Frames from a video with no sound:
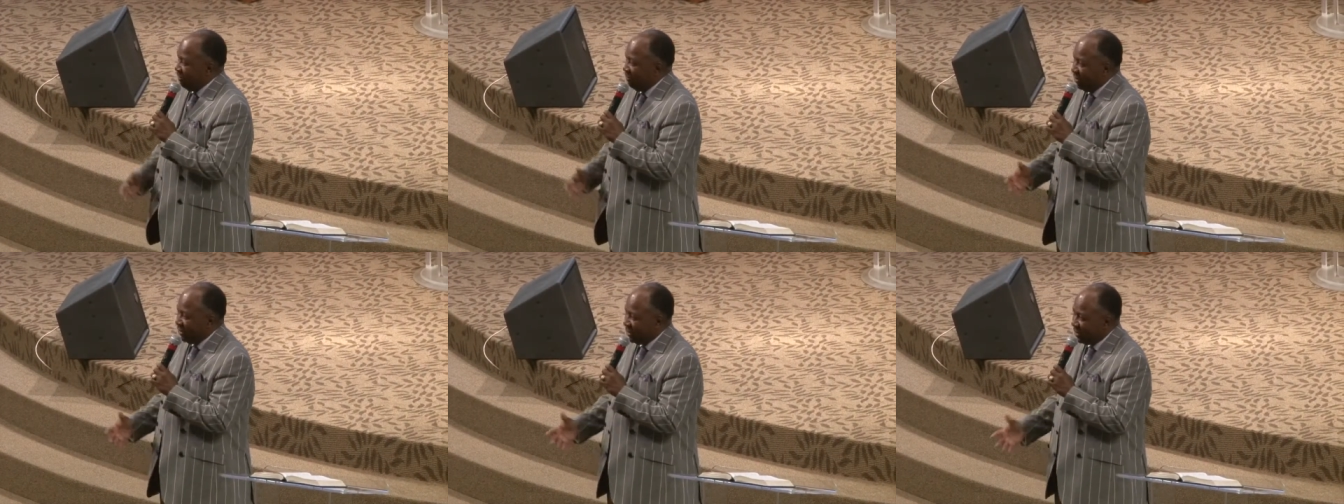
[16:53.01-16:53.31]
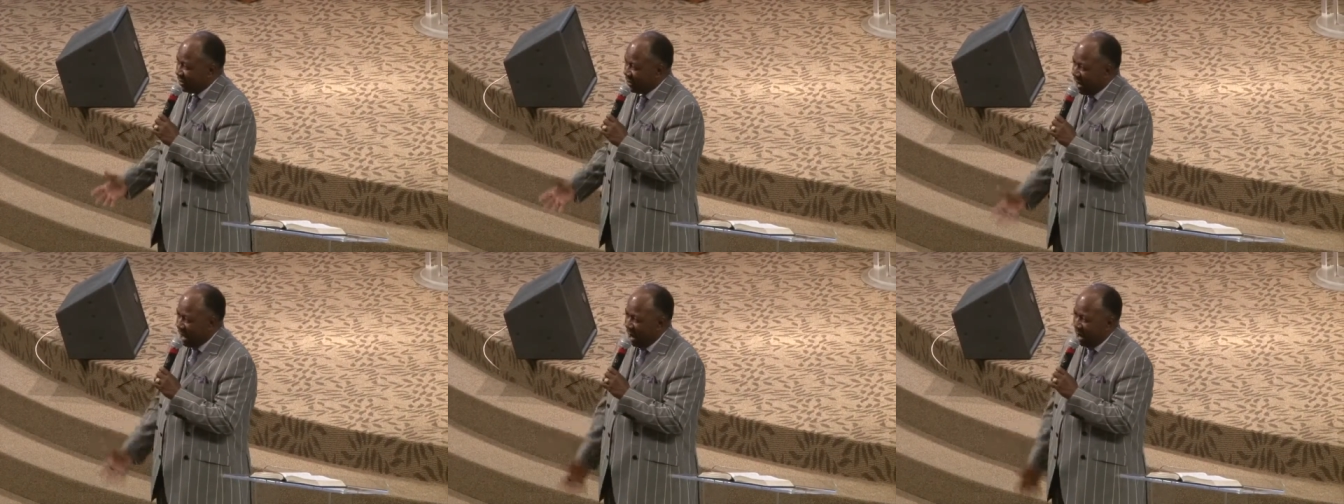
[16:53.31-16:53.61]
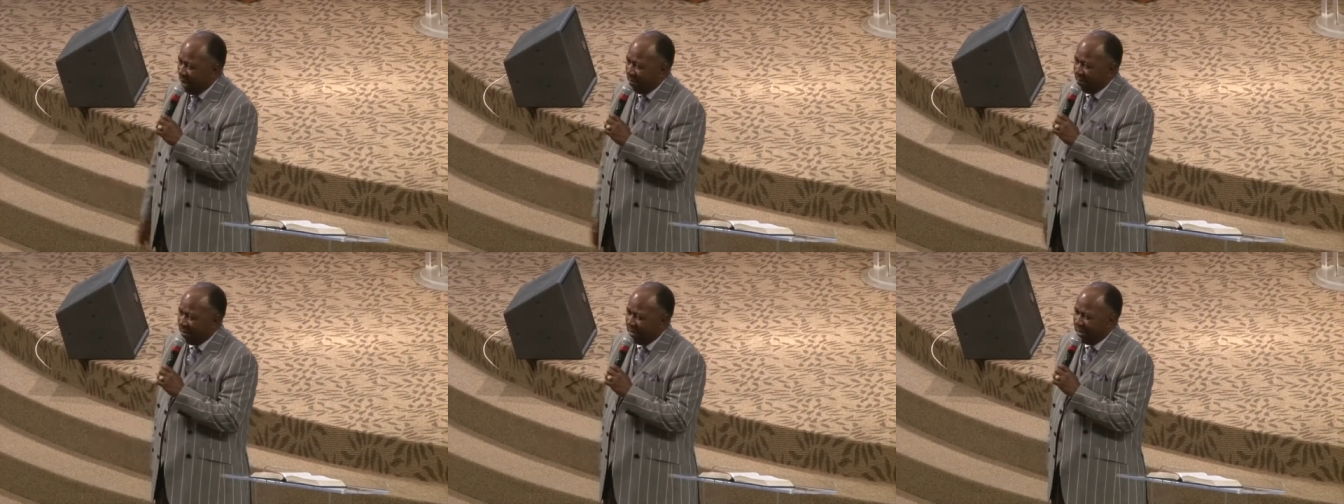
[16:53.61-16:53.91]
I feel
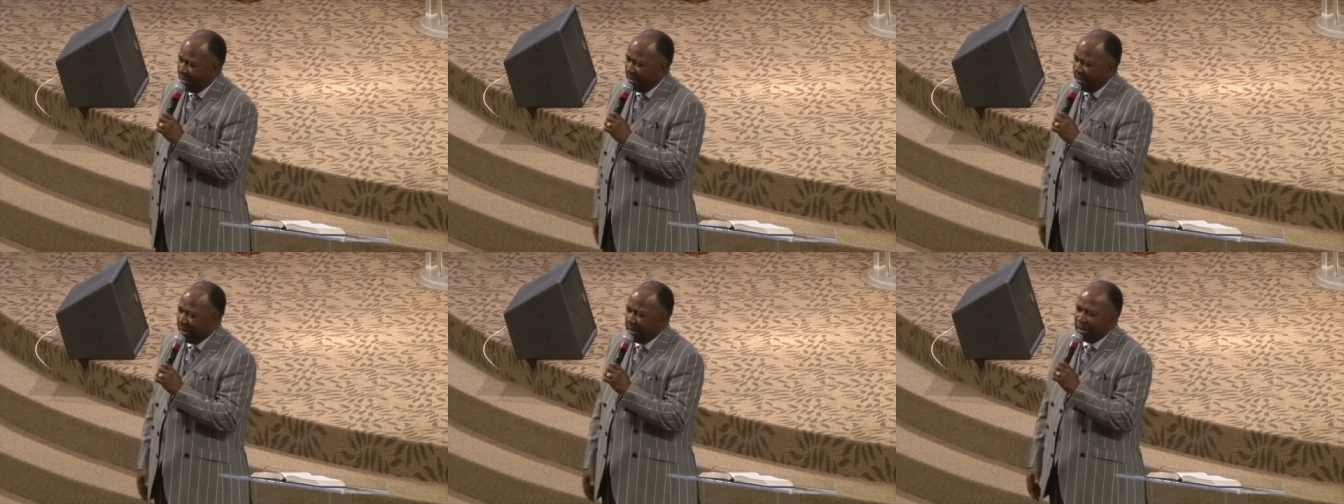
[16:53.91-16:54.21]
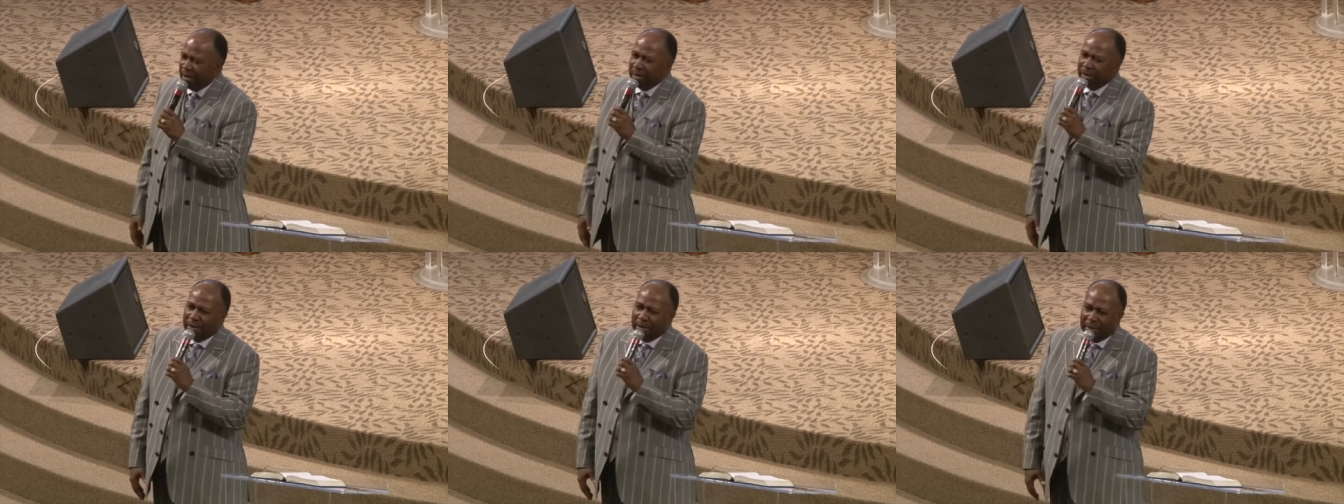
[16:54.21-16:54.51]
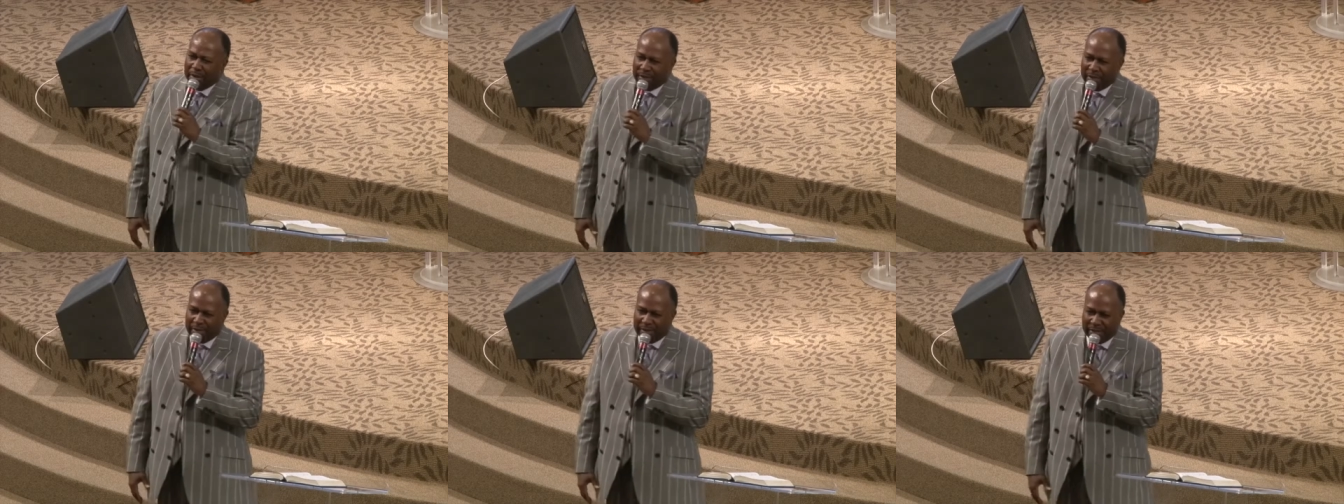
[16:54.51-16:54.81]
sorry for her.
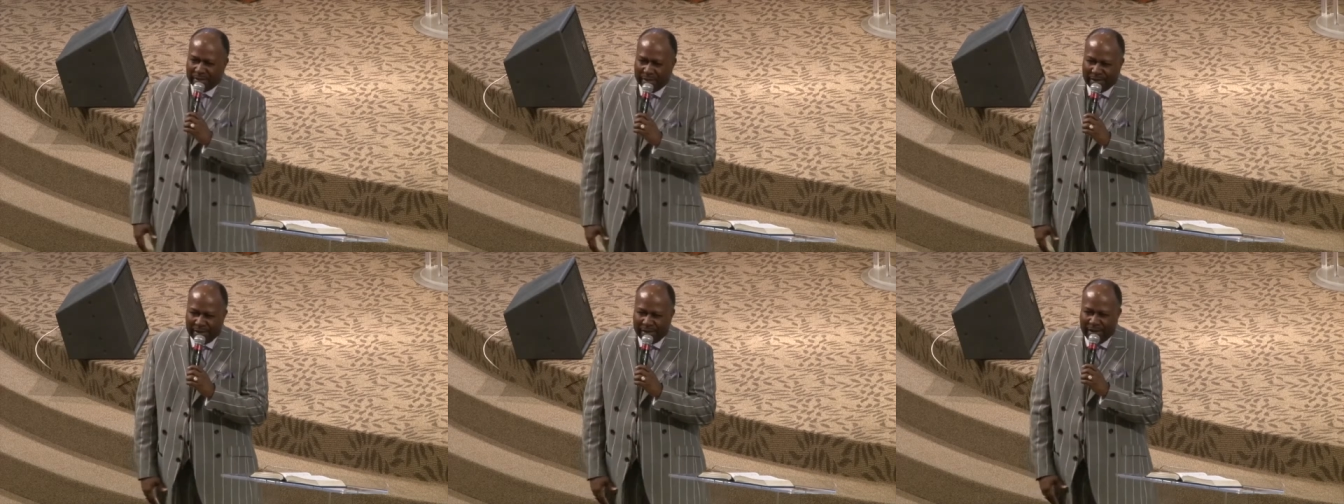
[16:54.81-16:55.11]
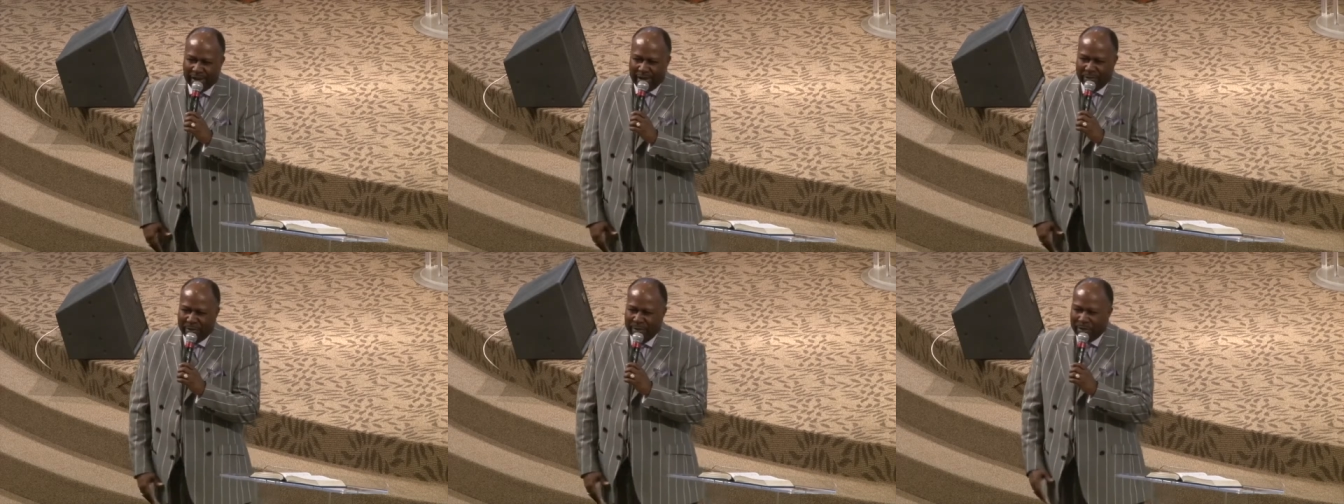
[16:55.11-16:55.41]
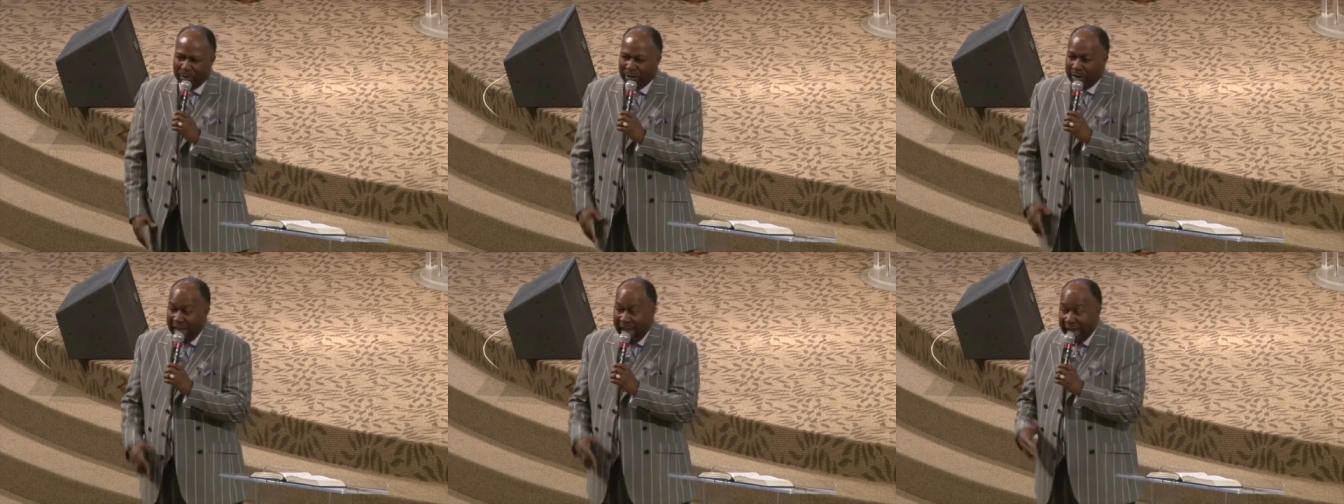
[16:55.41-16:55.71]
And
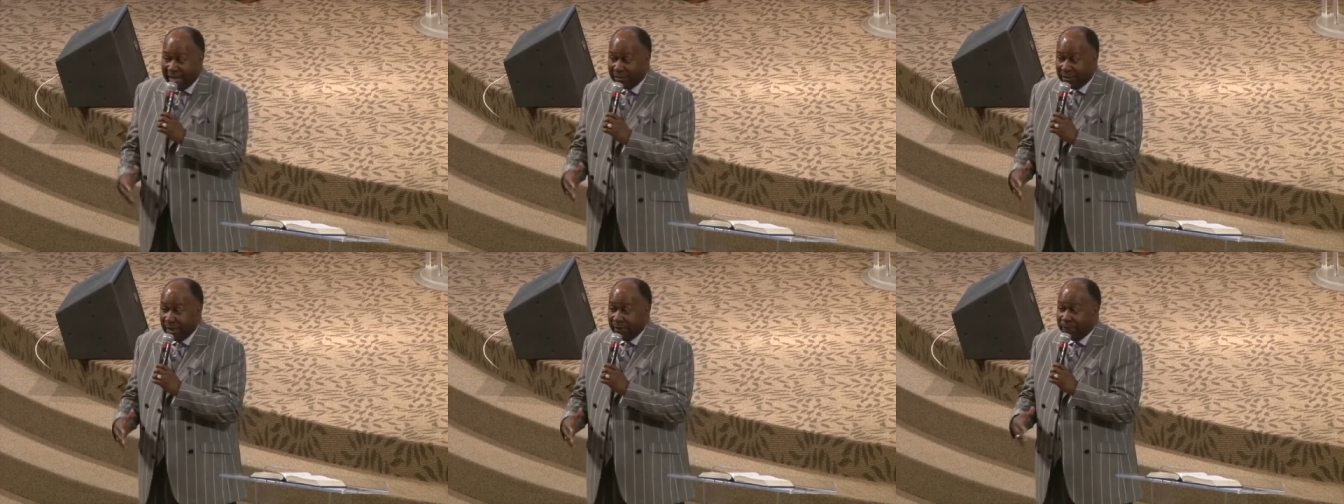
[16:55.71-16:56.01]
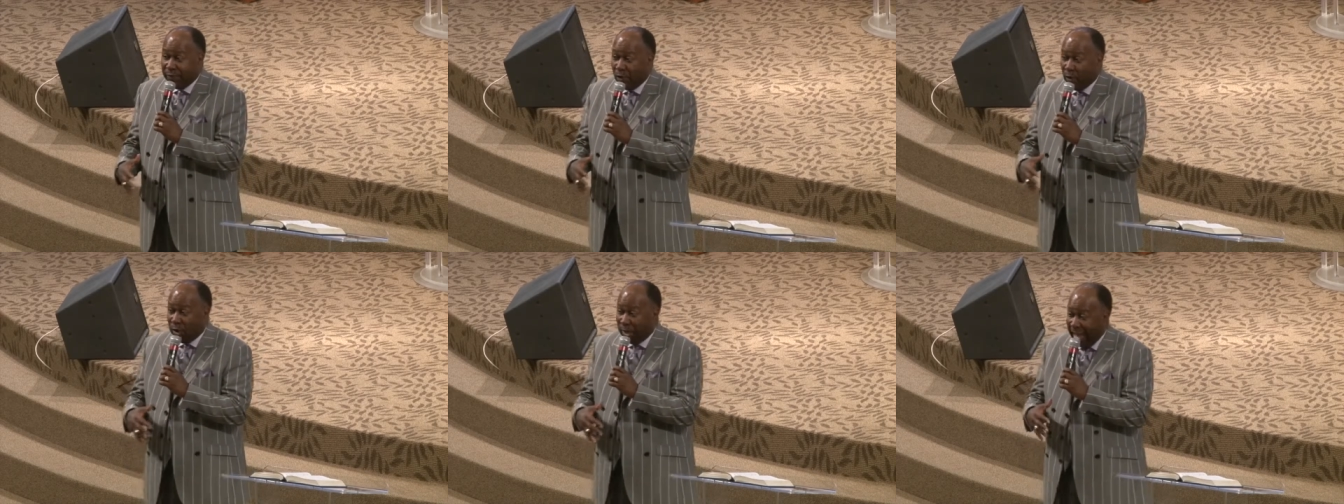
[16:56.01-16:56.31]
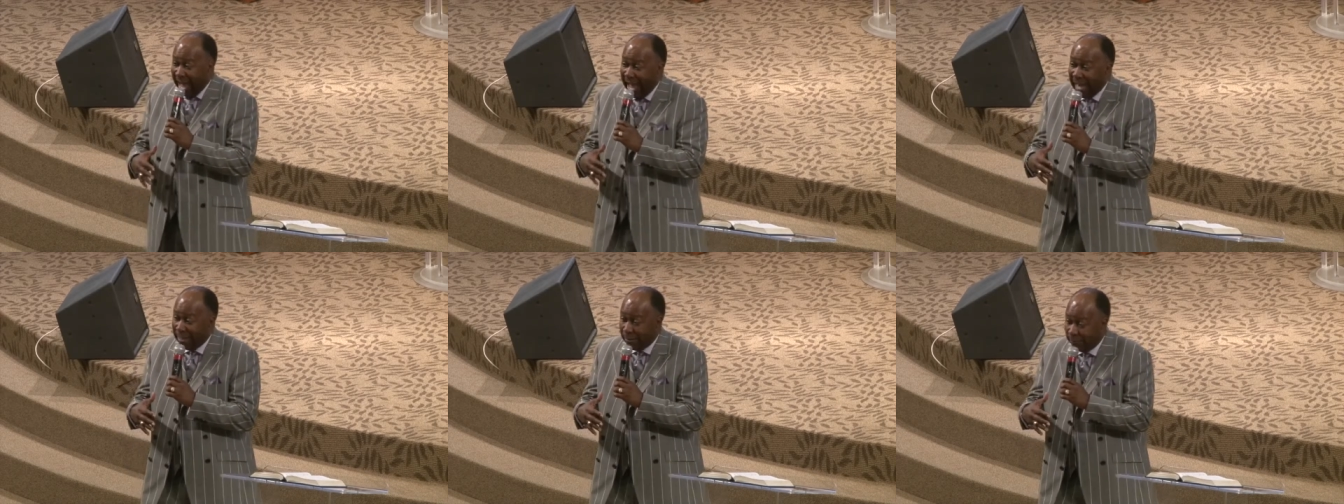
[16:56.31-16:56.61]
people like, some folk
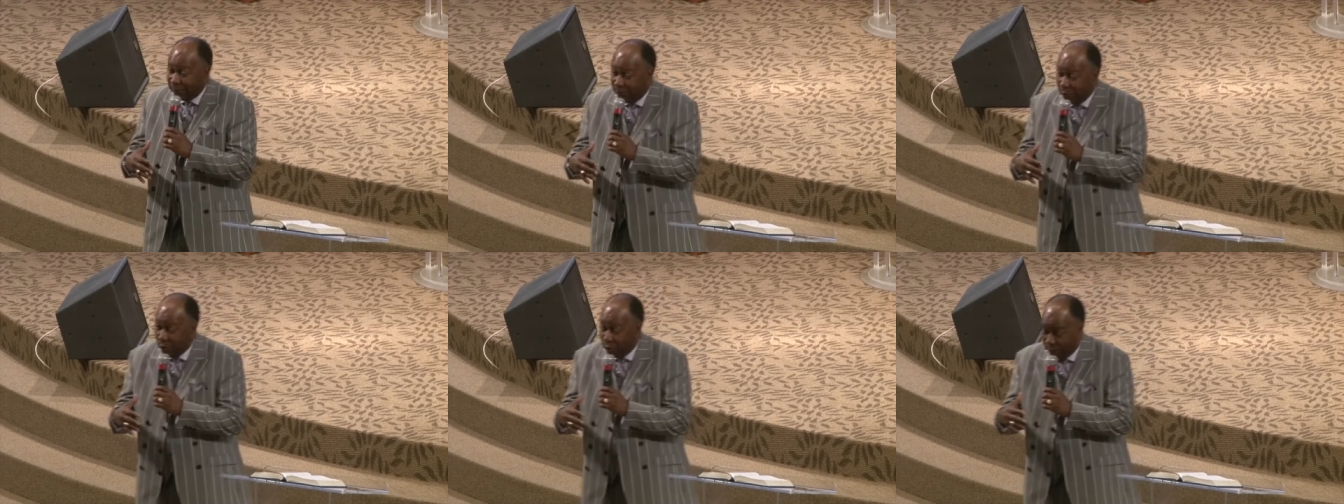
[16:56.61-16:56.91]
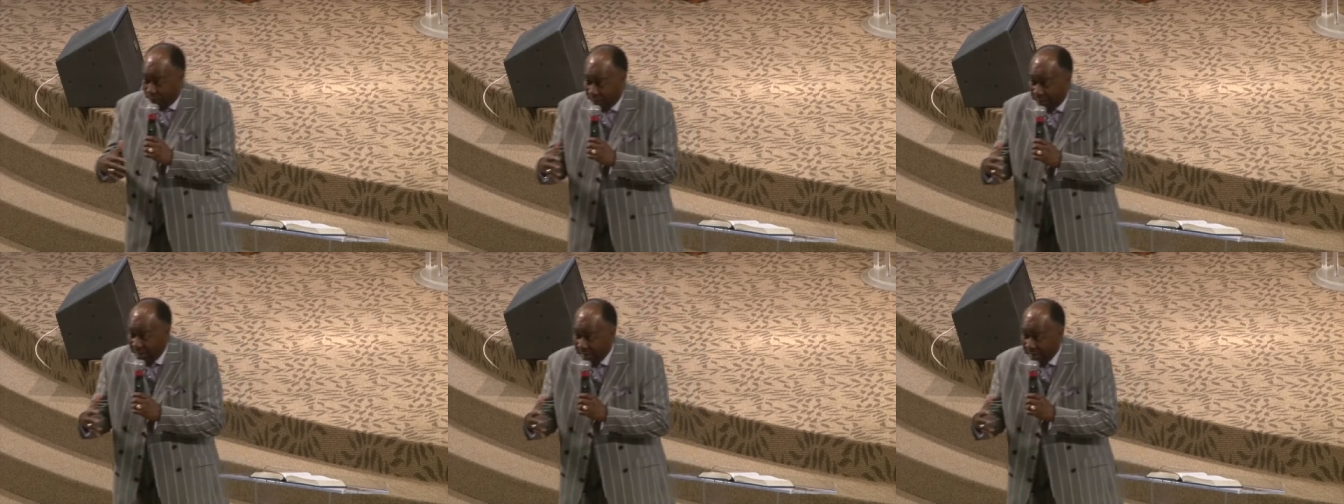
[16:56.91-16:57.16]
like folk